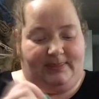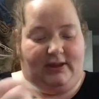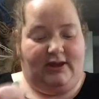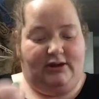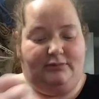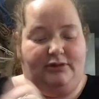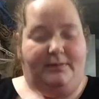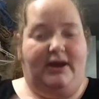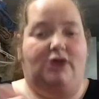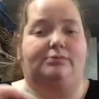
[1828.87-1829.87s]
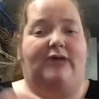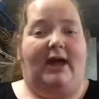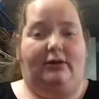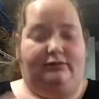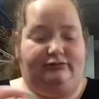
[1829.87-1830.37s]
And I'm gonna pair
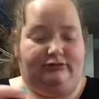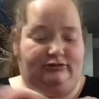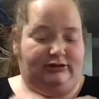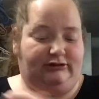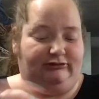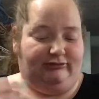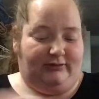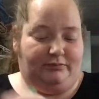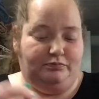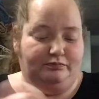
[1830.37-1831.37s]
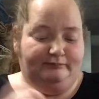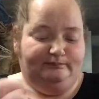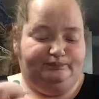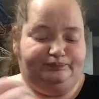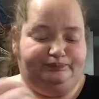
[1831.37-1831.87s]
black with it, like I said.
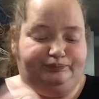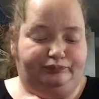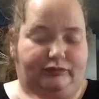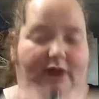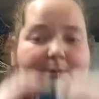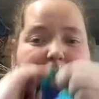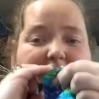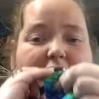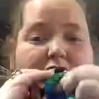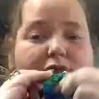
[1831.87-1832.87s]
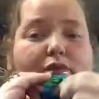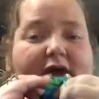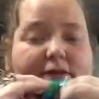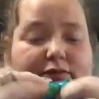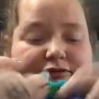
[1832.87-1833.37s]
I'm pairing white
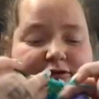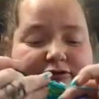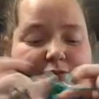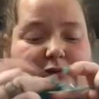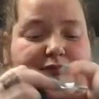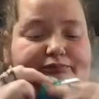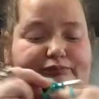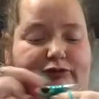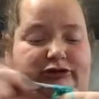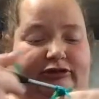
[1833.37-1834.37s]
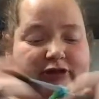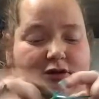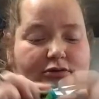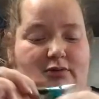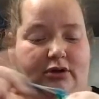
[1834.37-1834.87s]
with this one, which I think
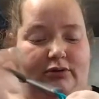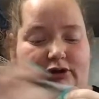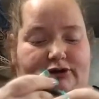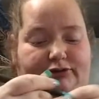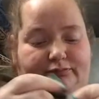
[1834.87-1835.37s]
will go good.